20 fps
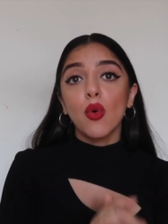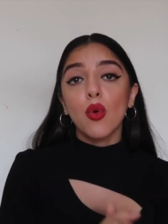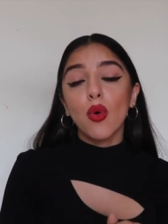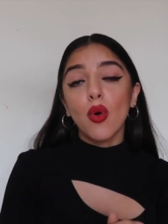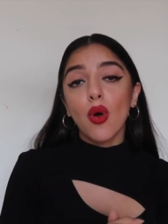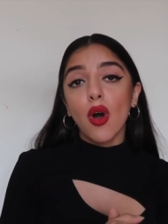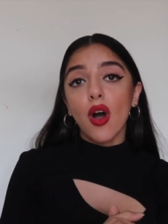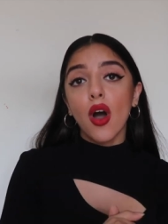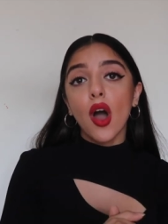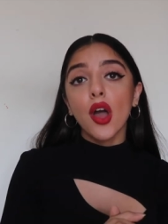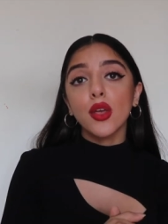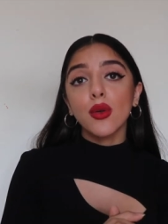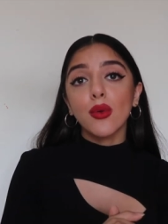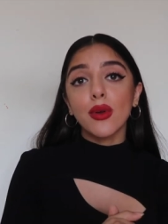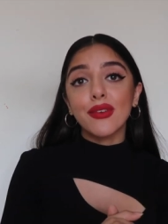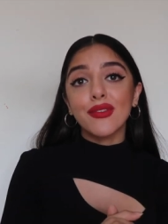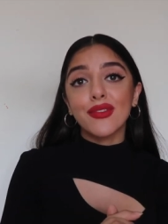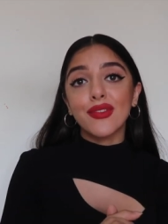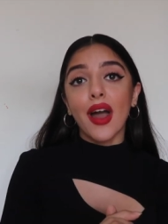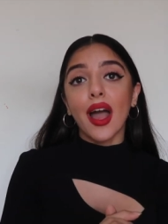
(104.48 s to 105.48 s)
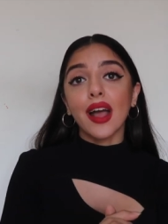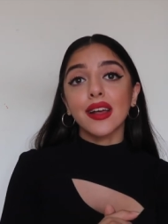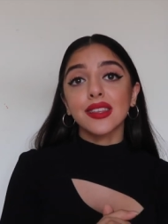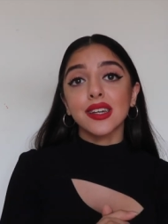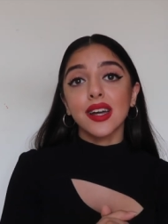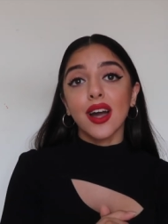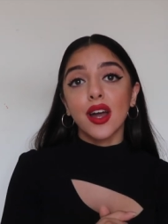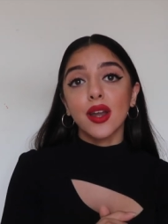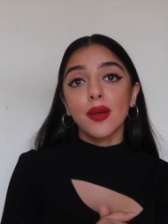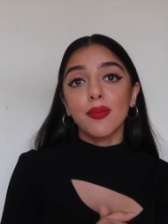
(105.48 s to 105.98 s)
Or are you in fact
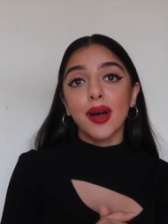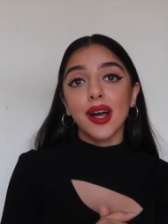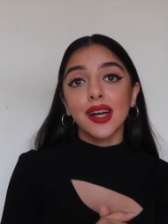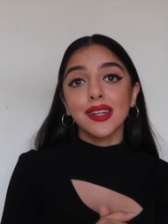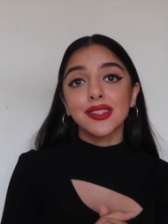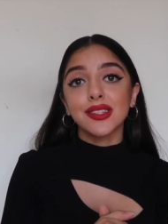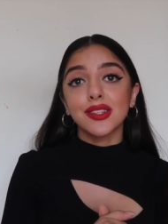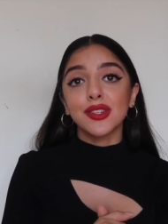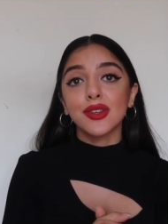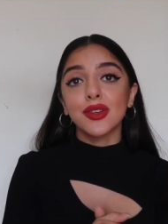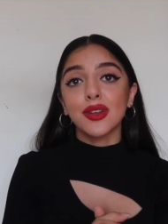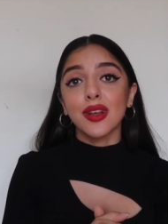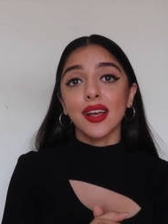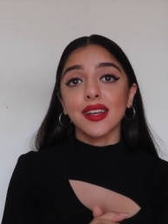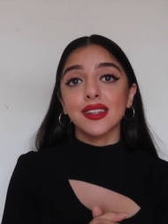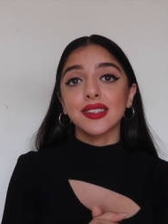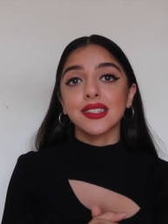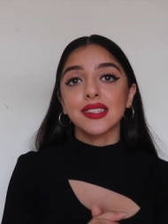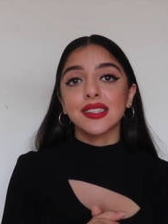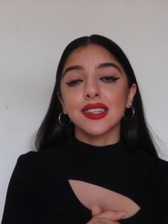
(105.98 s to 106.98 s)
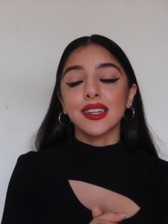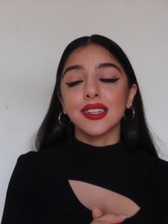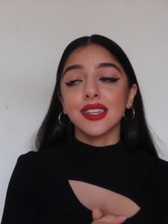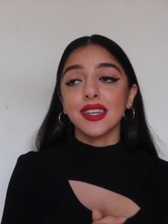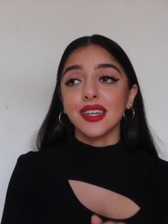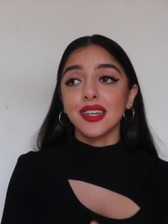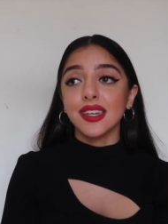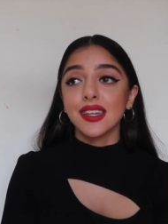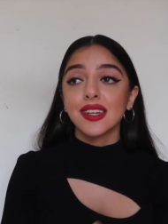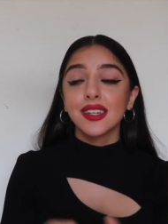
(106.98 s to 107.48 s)
the kind of person who likes to
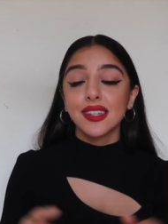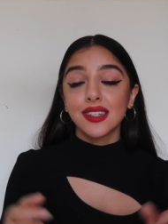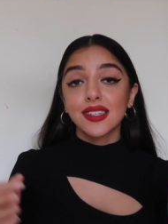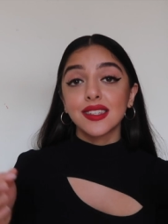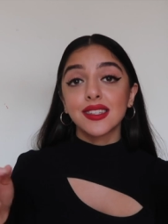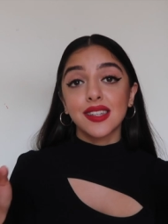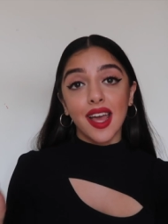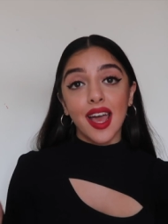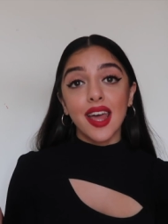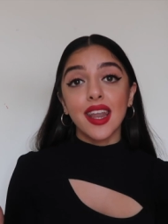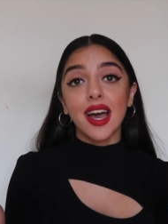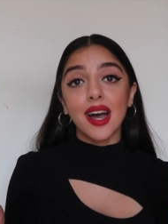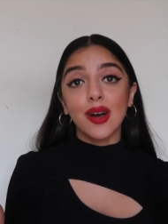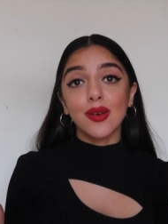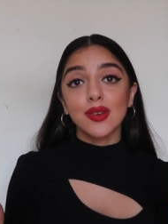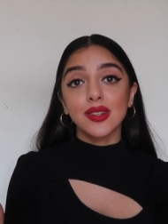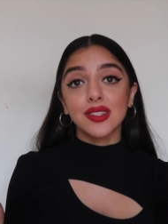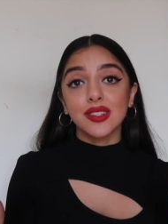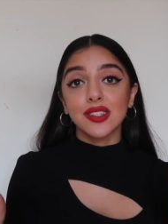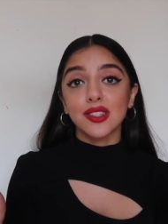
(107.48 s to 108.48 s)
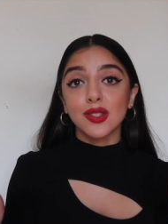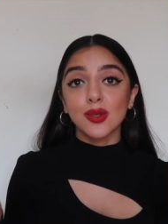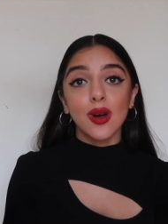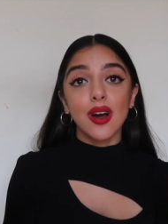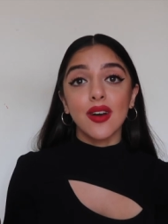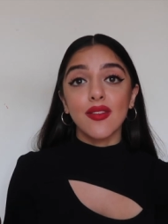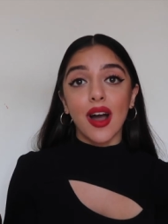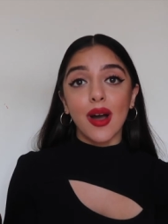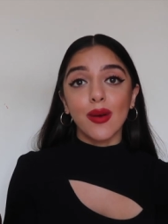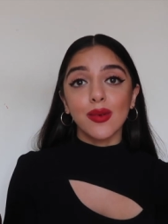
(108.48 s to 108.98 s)
study 10 hours to
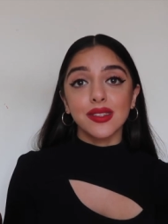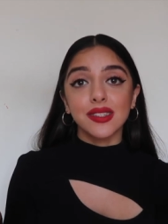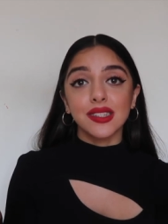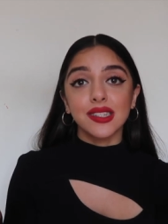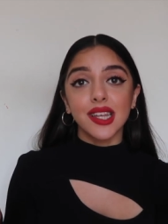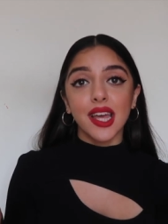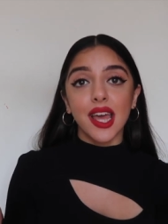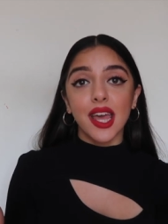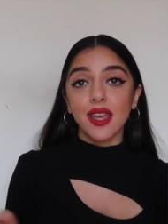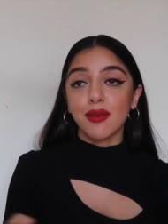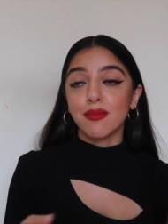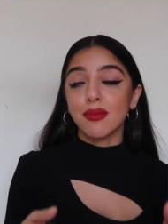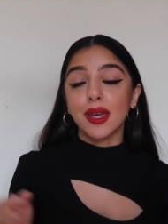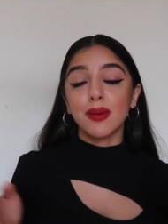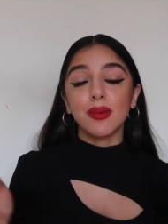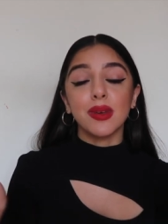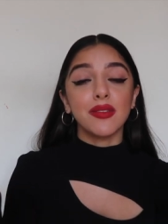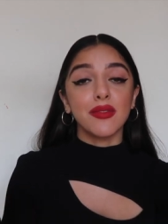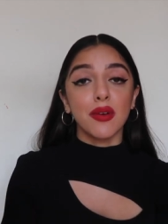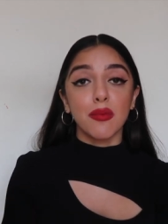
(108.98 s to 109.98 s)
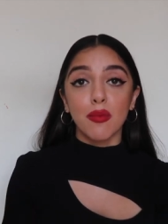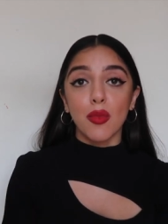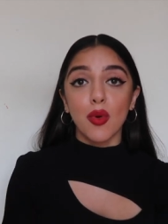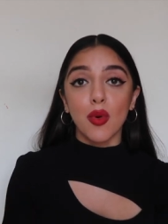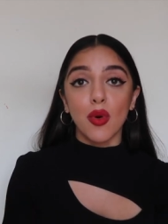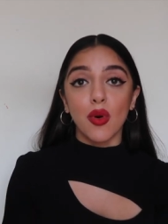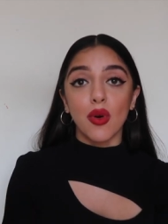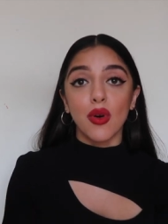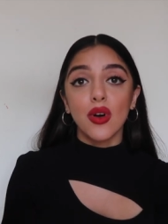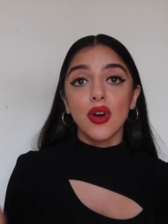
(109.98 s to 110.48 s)
12 hours a day, maybe even
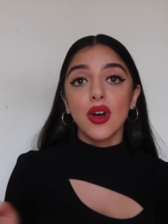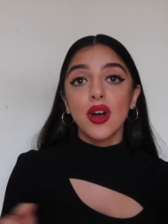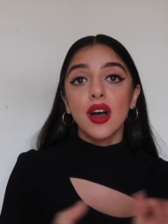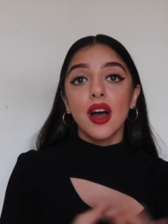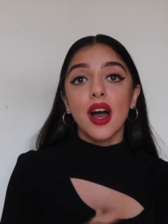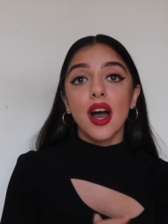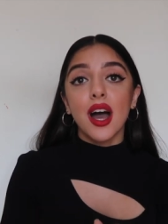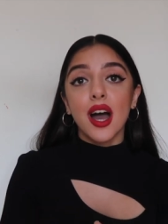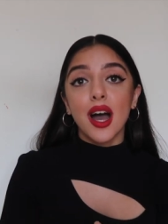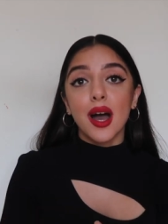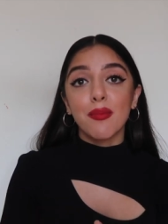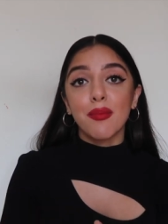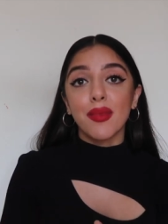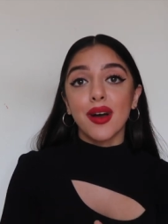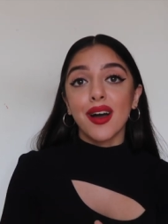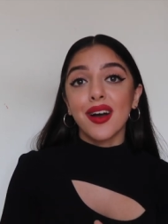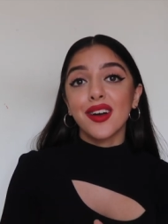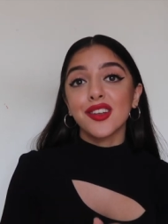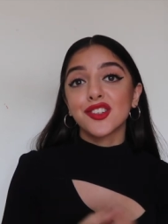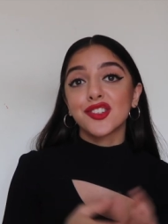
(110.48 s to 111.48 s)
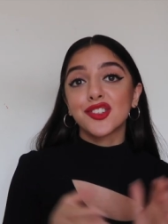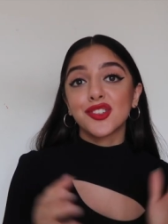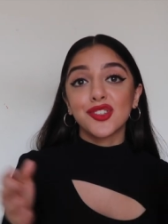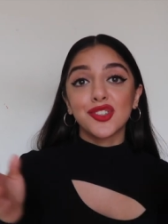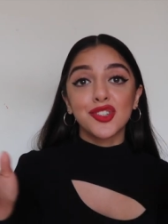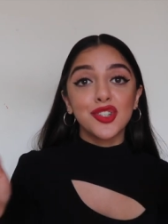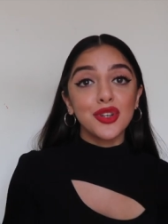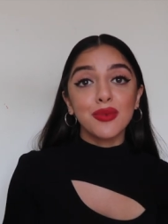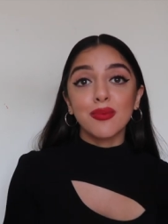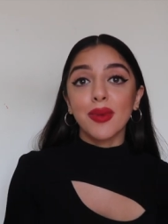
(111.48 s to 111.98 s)
more, um,
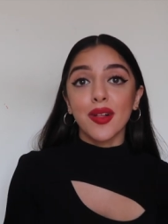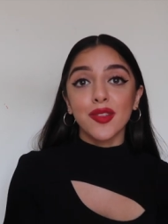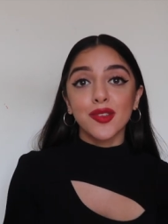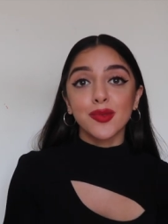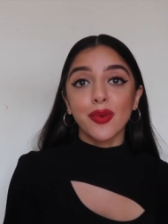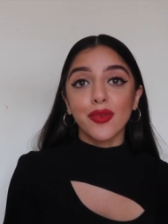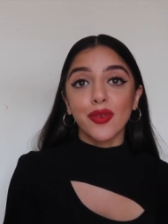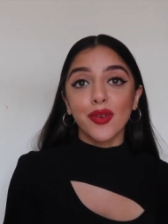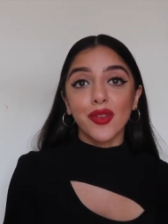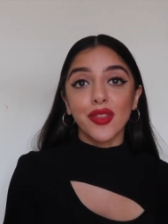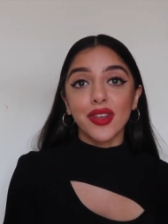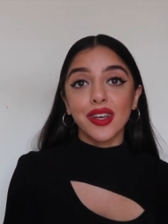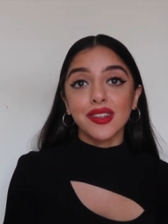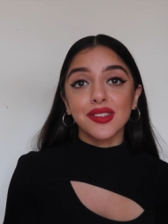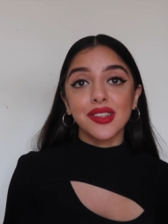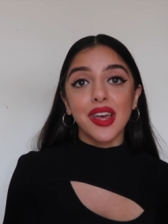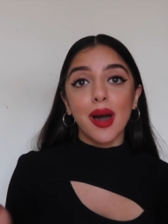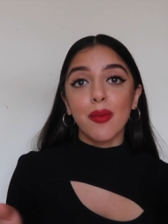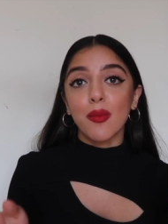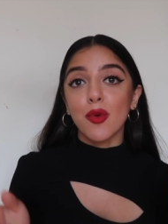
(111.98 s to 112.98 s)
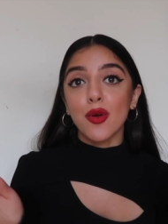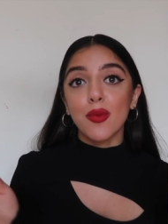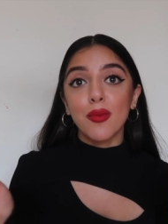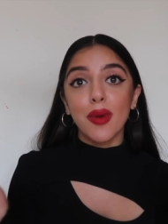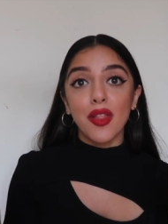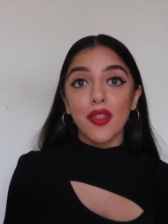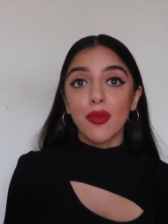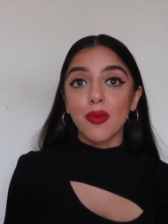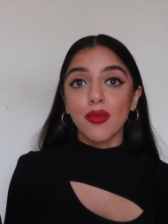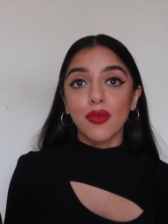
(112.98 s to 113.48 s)
two months before the exam or a
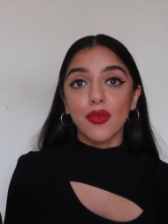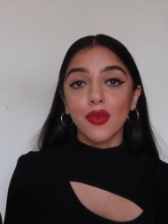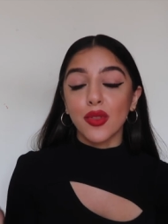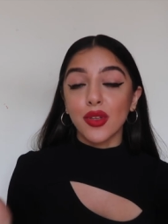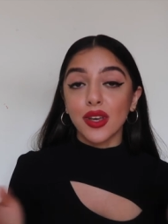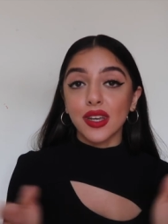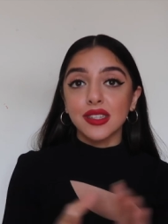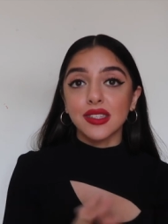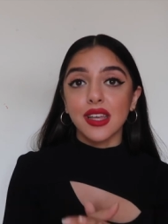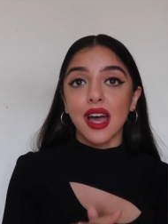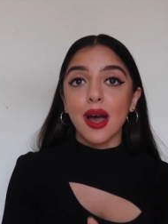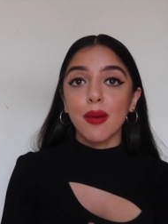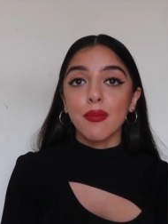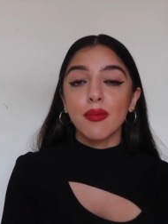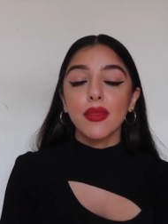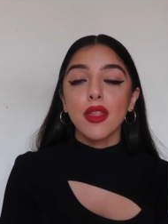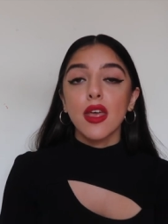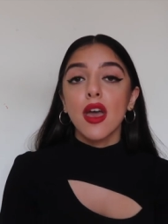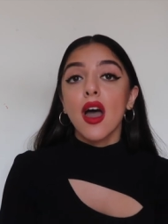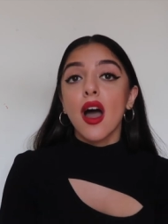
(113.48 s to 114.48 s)
month before the exam.